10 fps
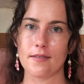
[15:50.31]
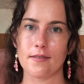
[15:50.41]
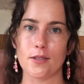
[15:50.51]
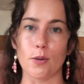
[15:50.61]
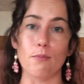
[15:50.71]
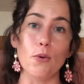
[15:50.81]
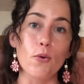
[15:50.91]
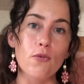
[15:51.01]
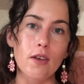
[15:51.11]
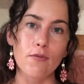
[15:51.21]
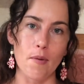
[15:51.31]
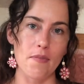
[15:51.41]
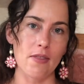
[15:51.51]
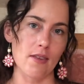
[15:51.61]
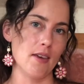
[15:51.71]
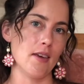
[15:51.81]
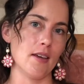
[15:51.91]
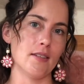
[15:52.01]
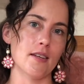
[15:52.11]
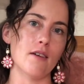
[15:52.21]
So moving from the
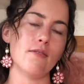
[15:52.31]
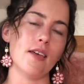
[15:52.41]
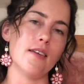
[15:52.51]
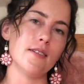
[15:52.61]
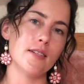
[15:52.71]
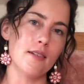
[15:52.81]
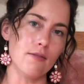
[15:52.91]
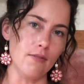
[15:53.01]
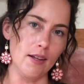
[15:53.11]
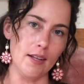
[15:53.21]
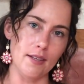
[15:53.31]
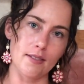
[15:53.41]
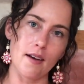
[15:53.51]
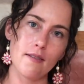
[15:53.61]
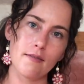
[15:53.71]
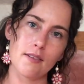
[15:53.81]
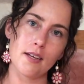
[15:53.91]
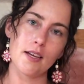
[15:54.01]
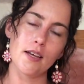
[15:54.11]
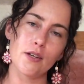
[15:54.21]
thinking self into the feeling self,
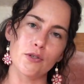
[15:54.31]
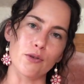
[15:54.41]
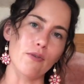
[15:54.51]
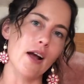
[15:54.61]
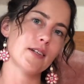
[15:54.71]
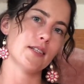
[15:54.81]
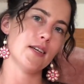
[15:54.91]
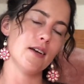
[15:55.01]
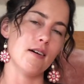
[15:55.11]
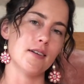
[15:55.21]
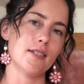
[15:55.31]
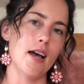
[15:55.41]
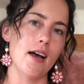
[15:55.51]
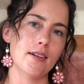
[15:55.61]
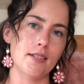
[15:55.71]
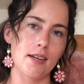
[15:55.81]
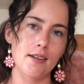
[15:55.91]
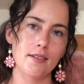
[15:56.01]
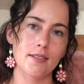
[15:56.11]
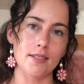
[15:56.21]
directly
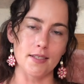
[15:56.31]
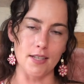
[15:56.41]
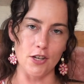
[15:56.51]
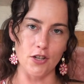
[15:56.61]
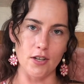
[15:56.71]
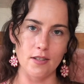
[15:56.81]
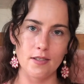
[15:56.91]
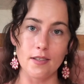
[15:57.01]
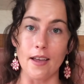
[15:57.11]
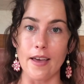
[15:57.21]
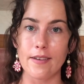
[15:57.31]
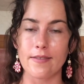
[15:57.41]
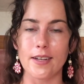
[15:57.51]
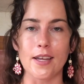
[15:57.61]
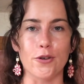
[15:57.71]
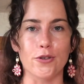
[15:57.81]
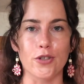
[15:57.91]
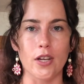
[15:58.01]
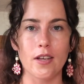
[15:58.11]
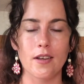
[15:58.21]
contacting sensations, life, and
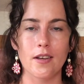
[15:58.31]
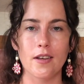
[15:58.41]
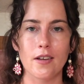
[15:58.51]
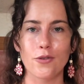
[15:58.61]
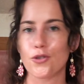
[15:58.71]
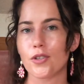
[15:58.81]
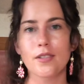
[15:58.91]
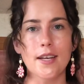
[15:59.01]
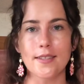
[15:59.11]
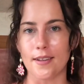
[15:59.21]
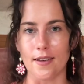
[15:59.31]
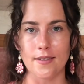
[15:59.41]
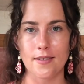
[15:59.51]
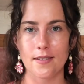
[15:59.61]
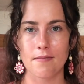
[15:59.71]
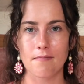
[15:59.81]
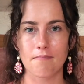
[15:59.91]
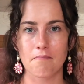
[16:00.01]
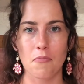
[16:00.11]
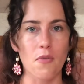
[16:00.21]
energy just as it is,
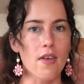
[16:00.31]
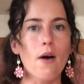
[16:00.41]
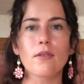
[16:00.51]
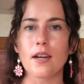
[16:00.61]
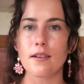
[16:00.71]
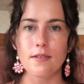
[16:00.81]
without needing to